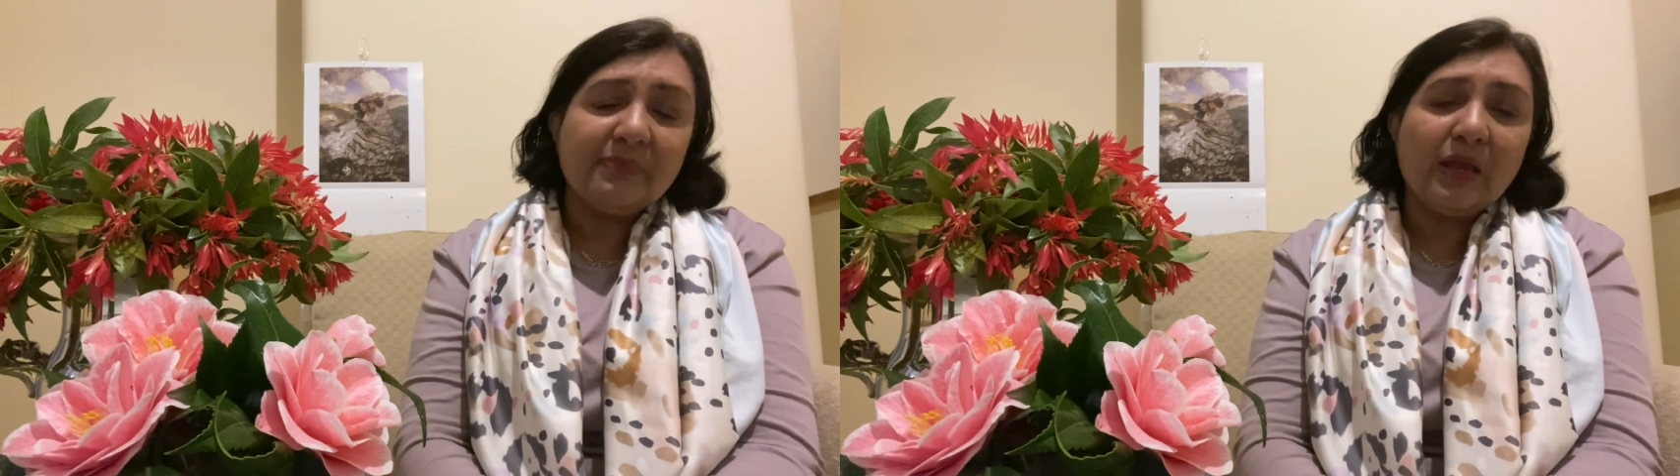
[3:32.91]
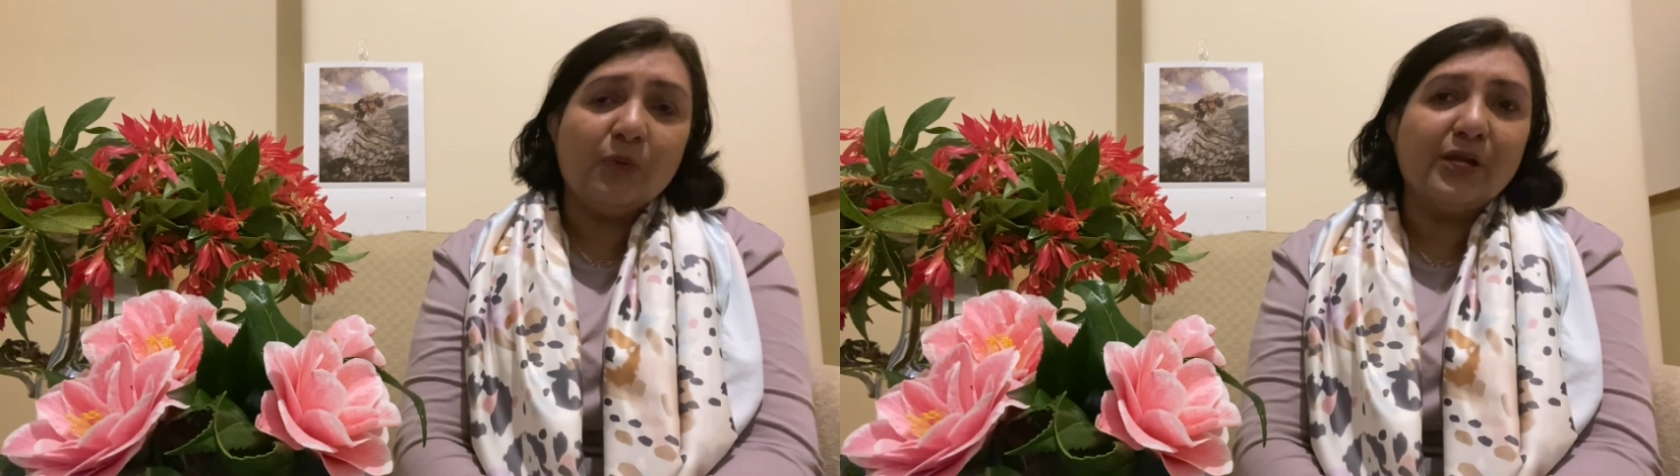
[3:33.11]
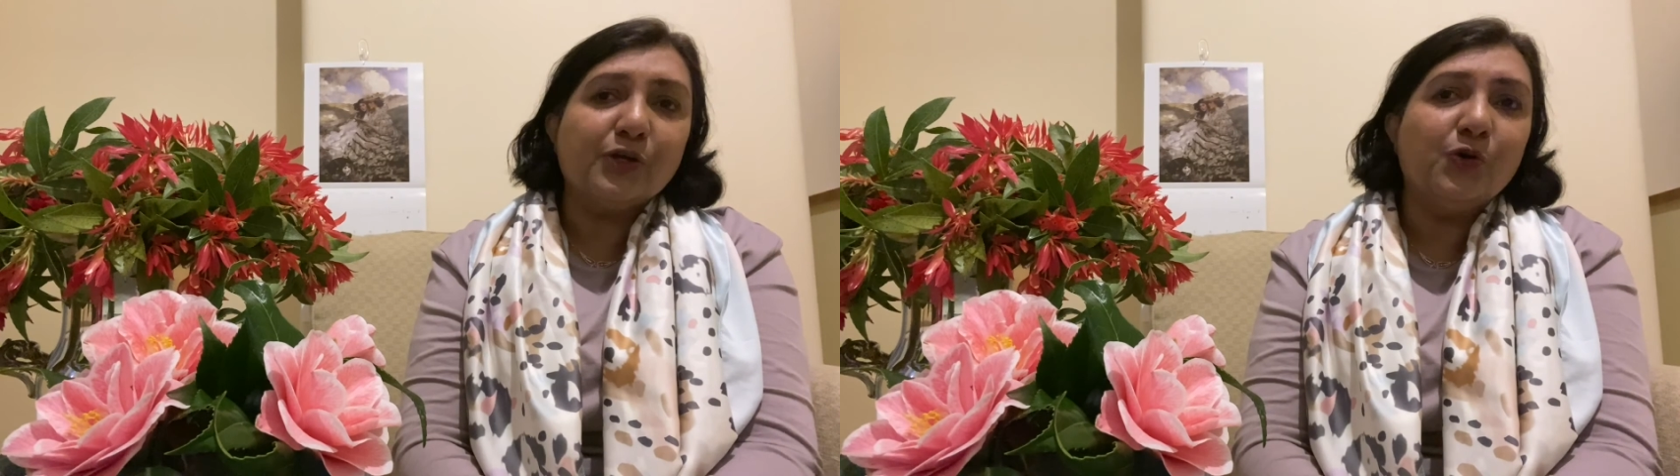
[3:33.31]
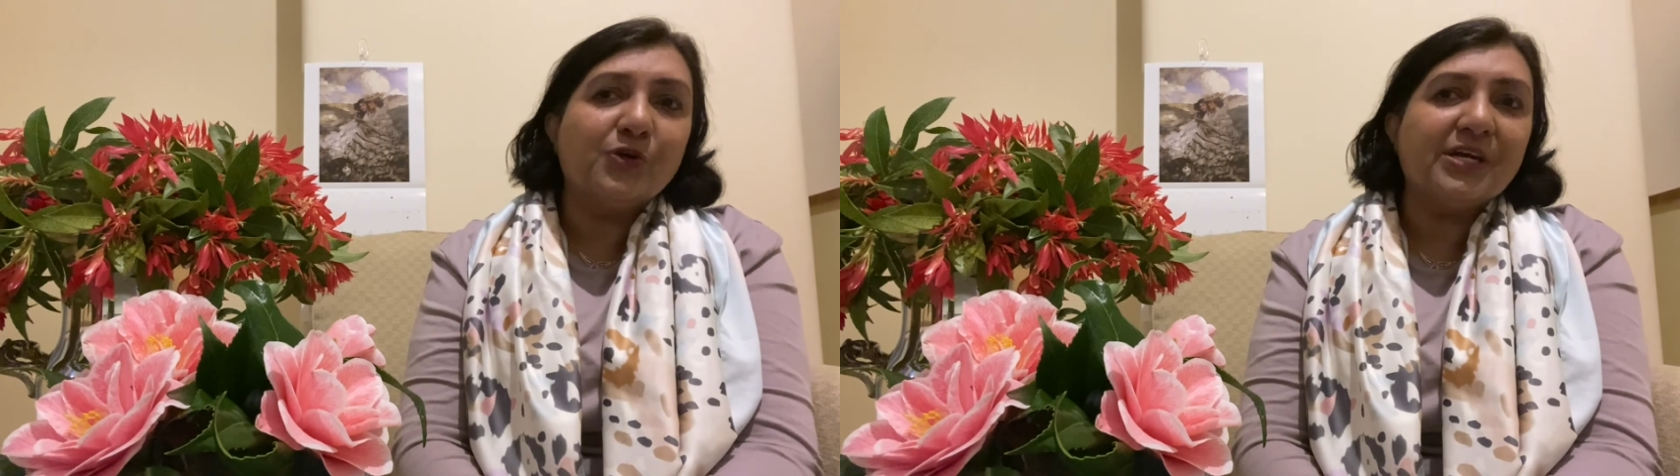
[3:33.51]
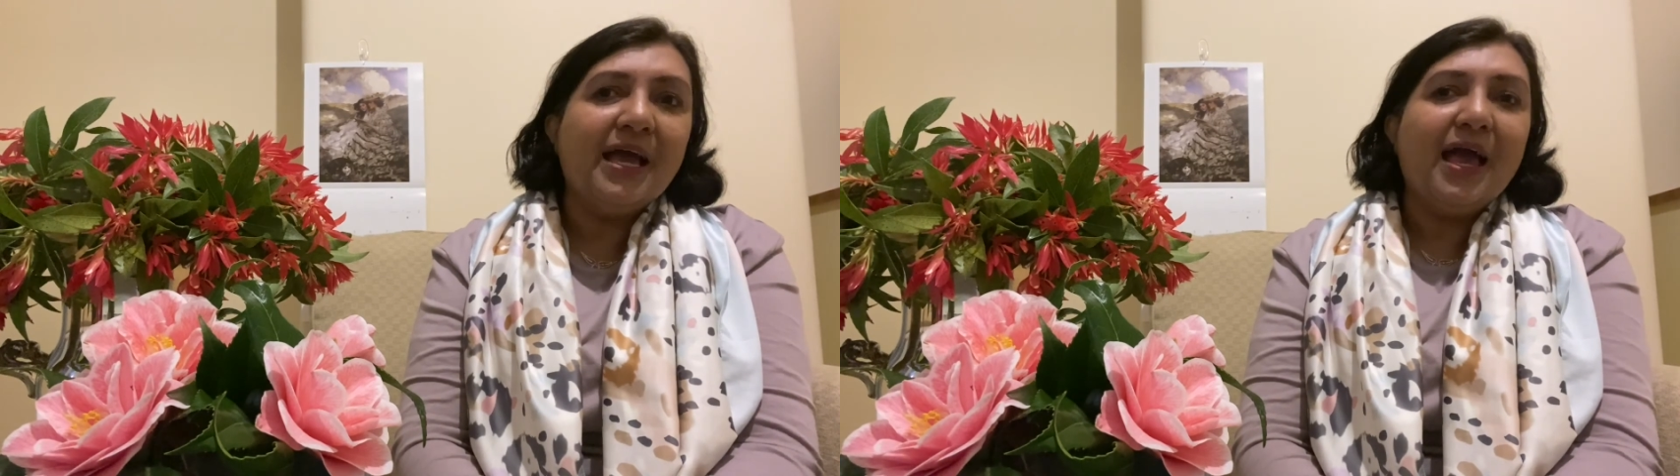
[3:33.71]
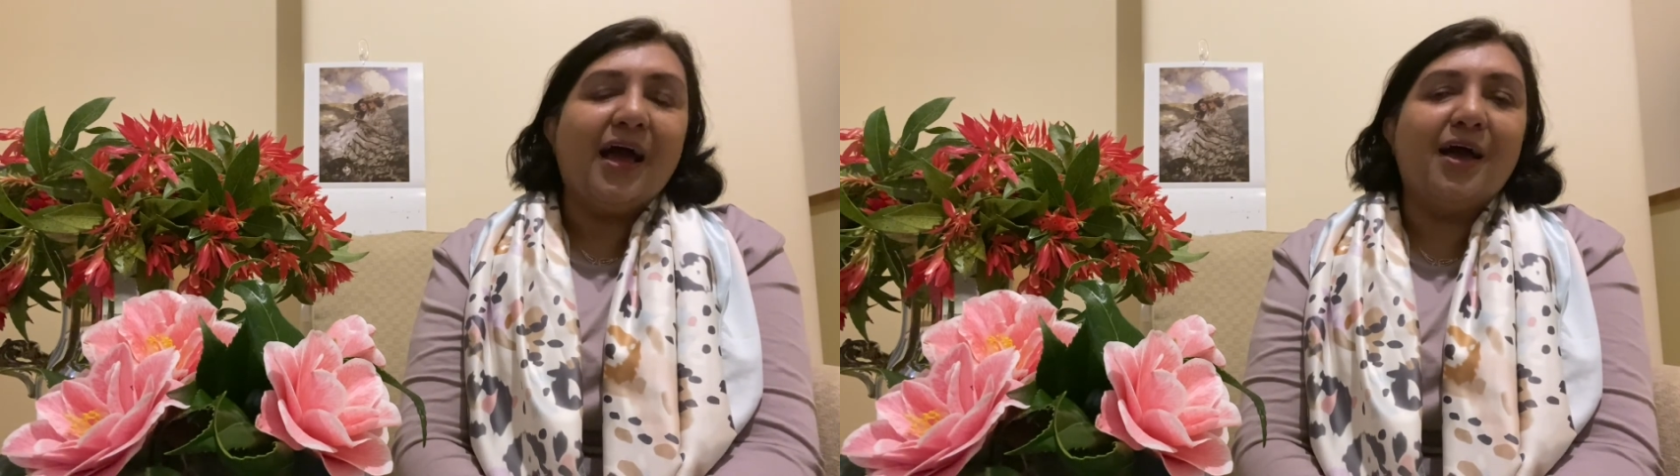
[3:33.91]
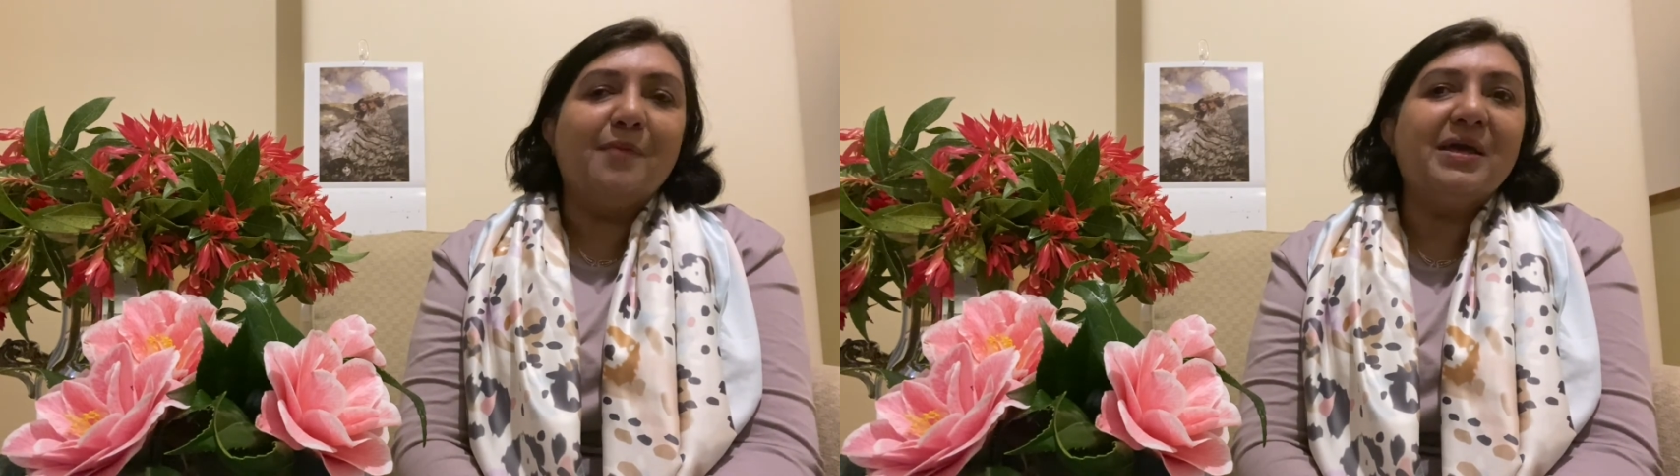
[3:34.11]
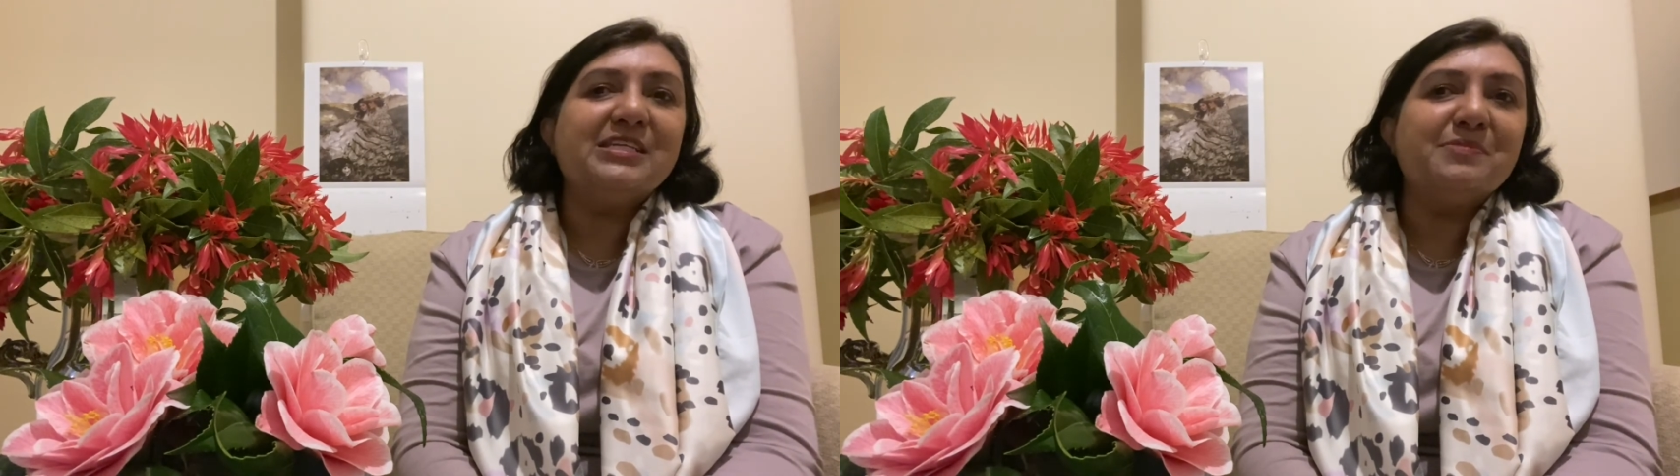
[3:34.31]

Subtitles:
when a cook made a